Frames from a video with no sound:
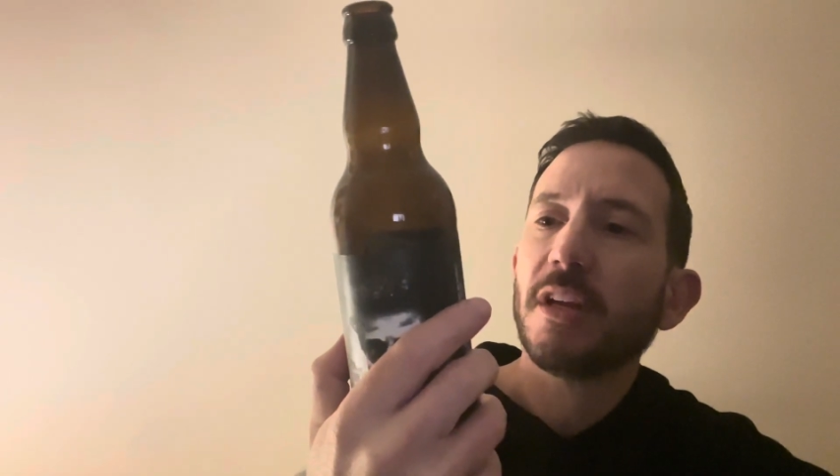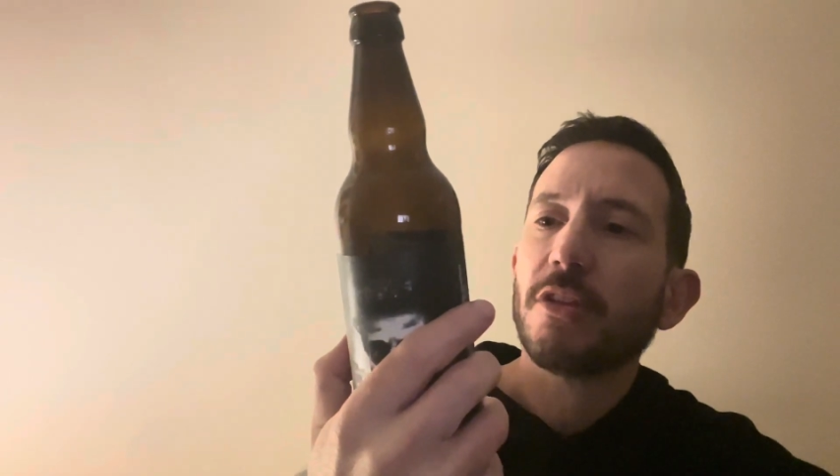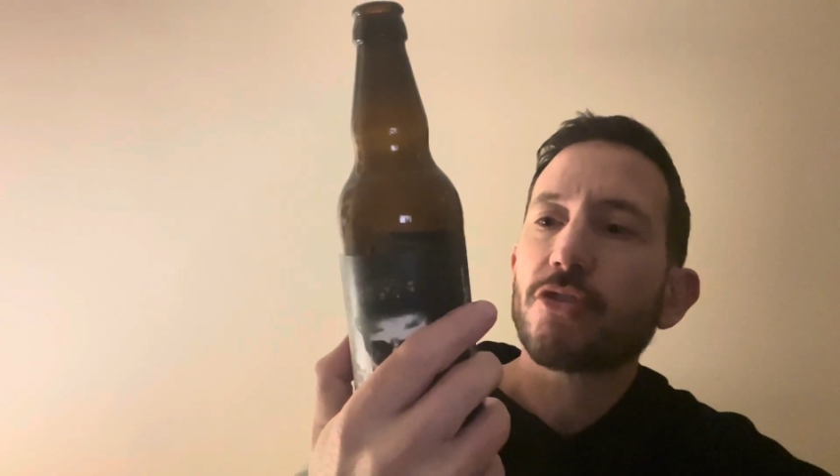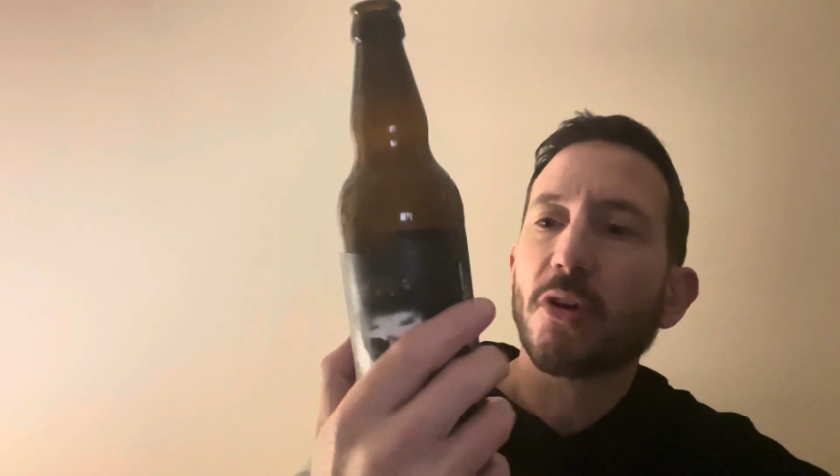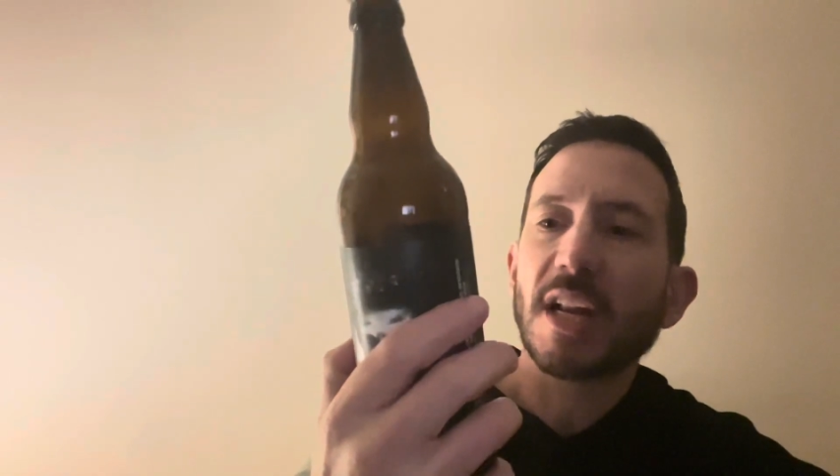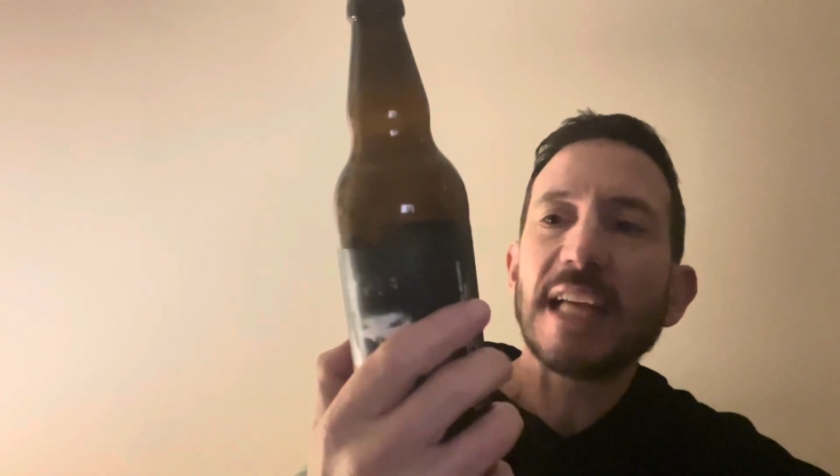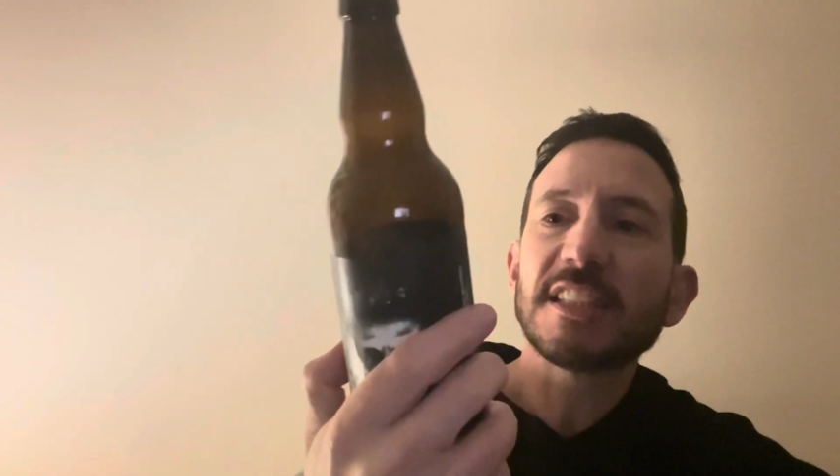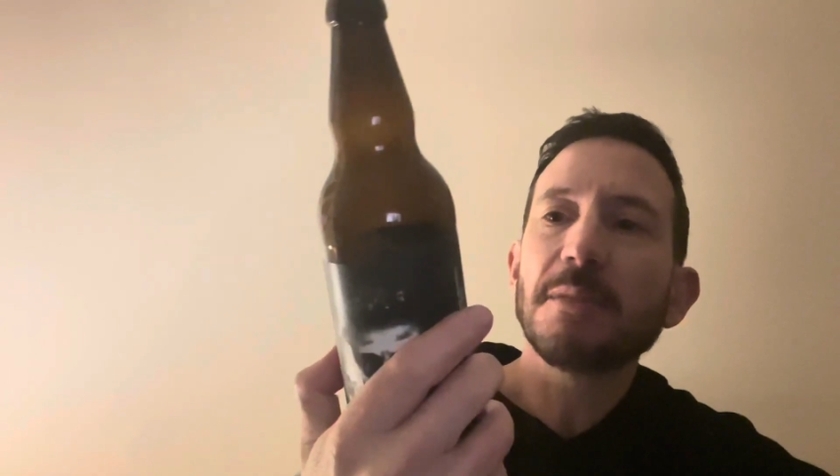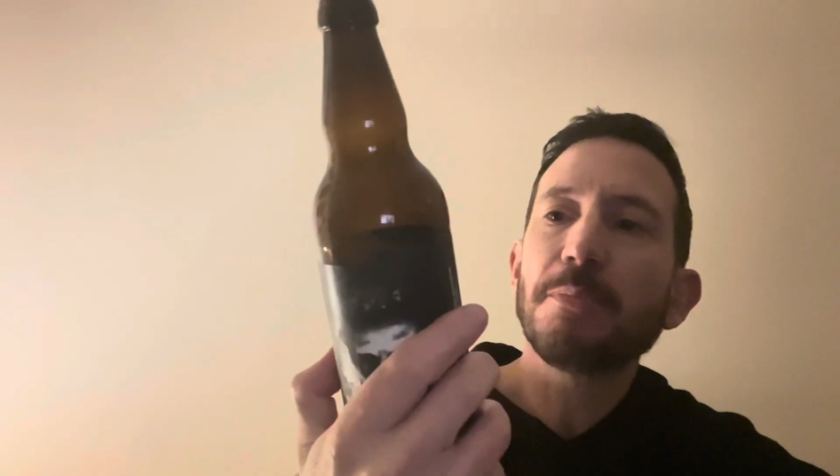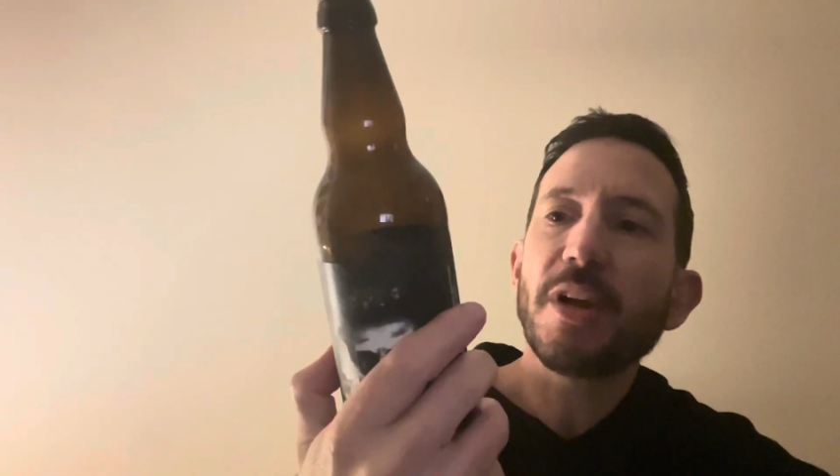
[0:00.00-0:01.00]
It's got
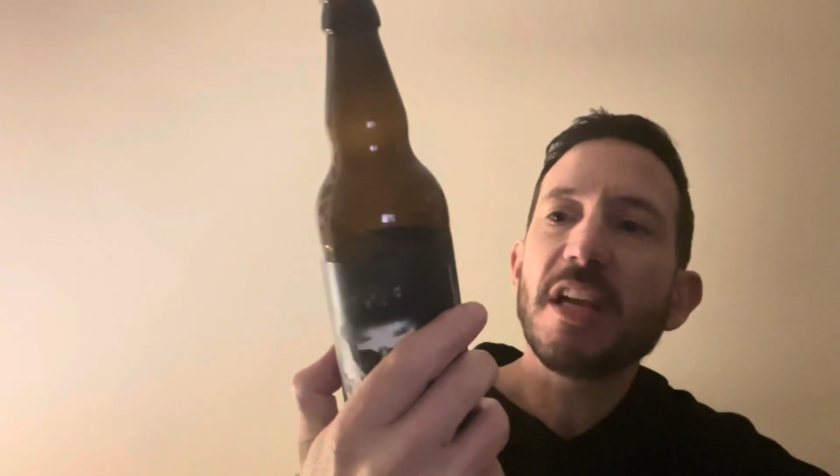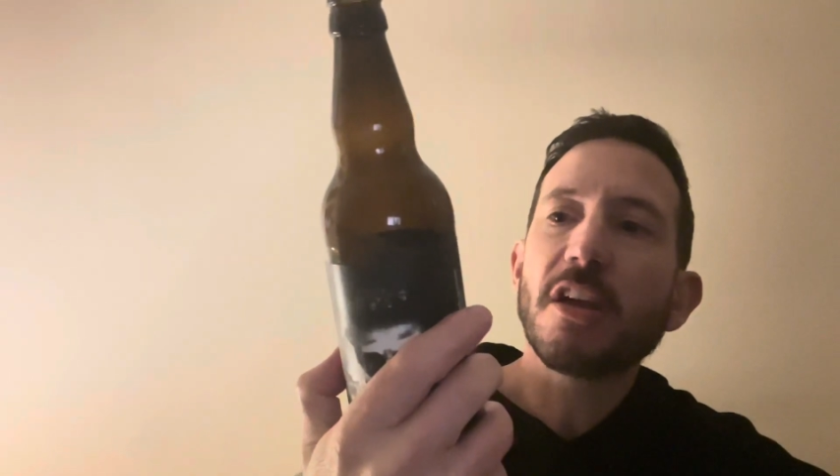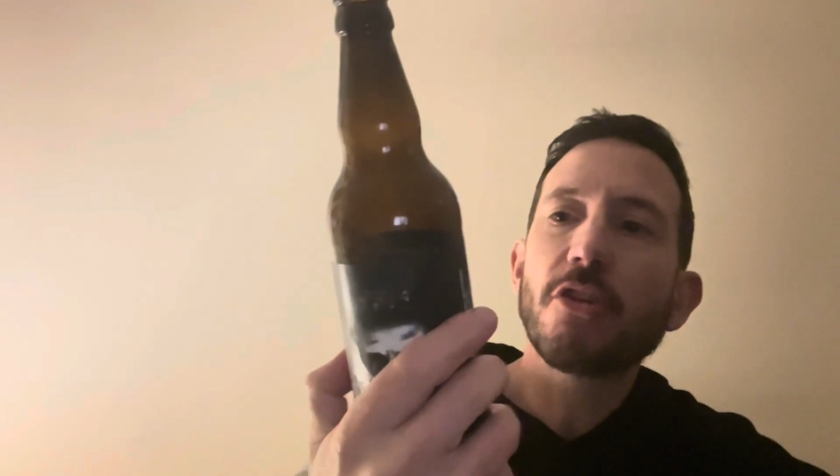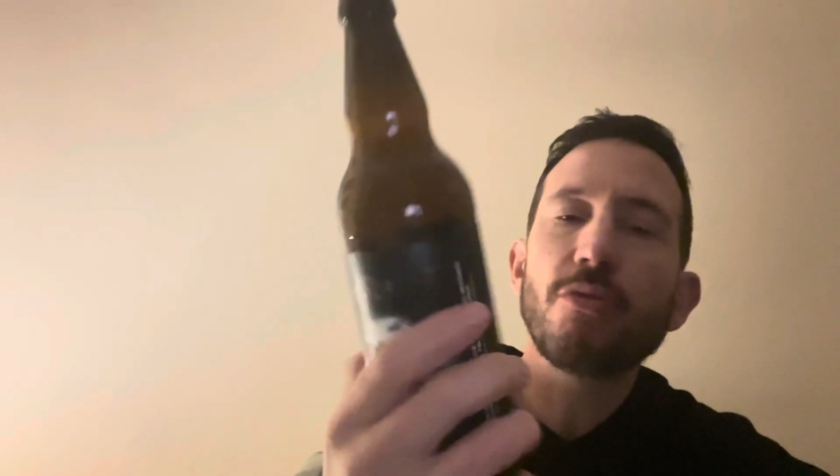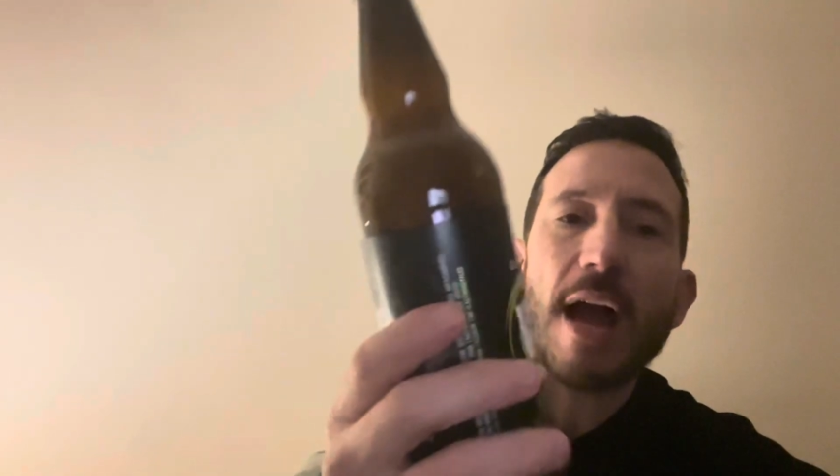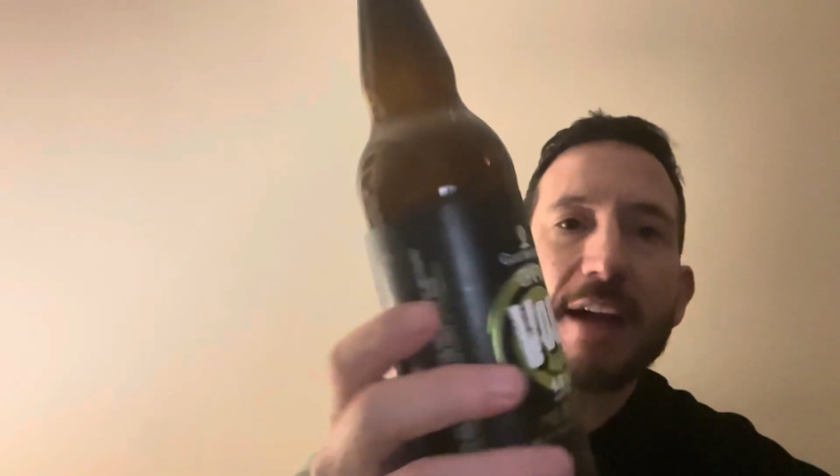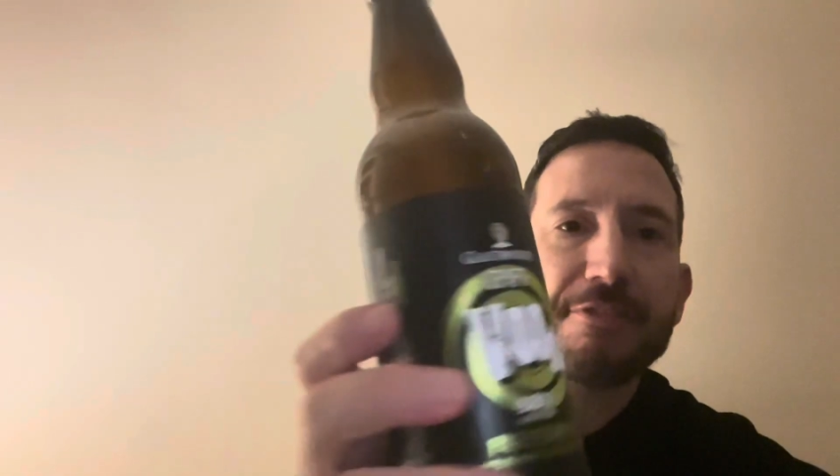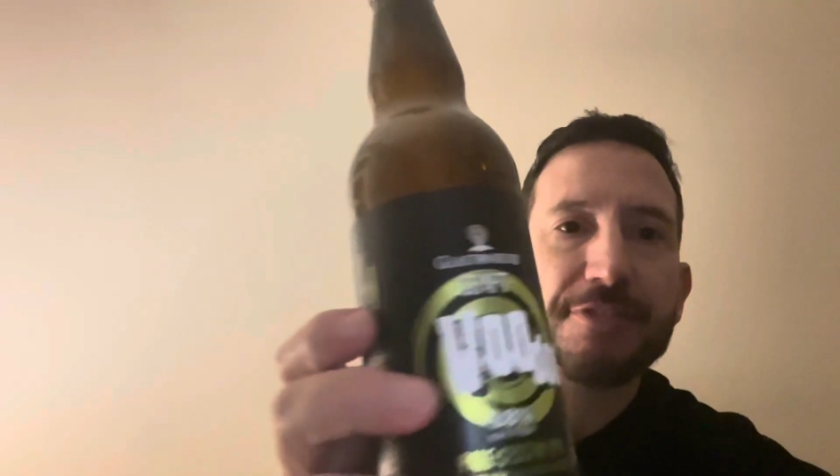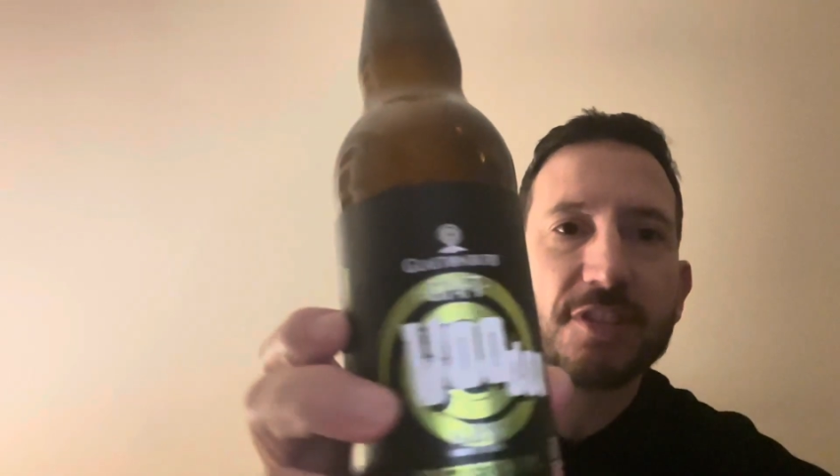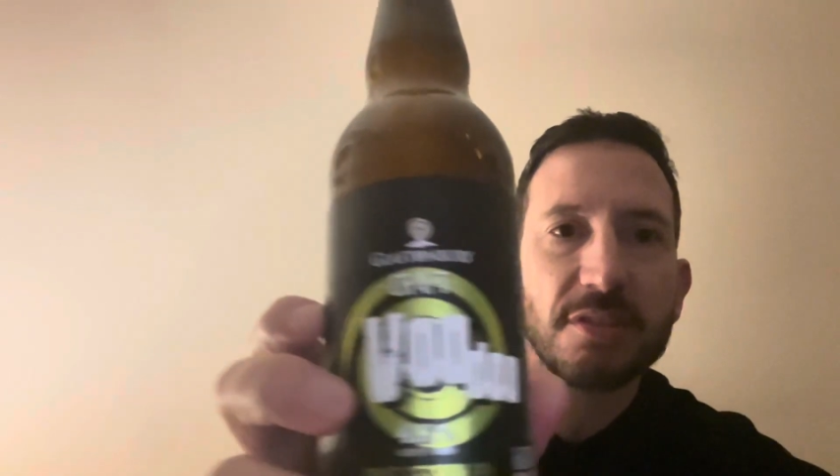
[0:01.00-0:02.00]
Glastonbury
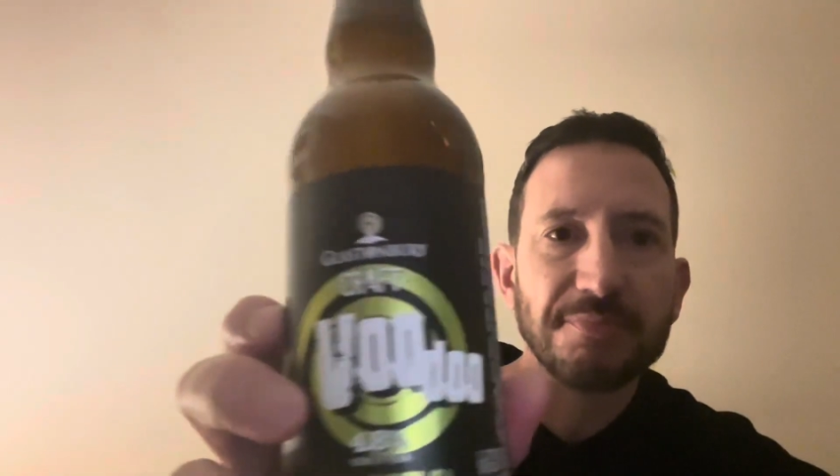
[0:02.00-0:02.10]
Craft,